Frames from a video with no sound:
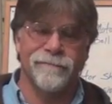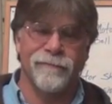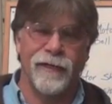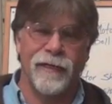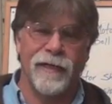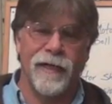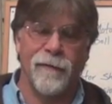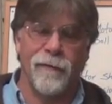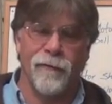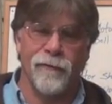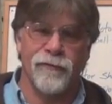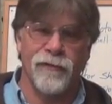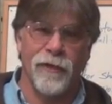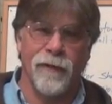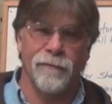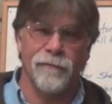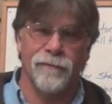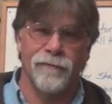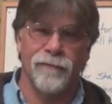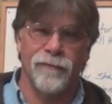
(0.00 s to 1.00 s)
We come up with
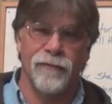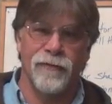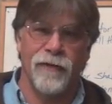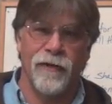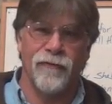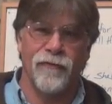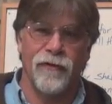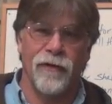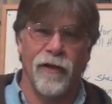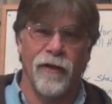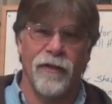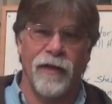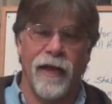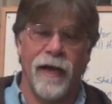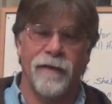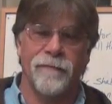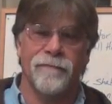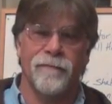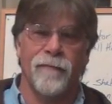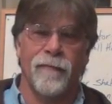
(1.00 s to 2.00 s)
something different on
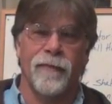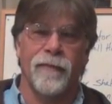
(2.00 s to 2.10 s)
that.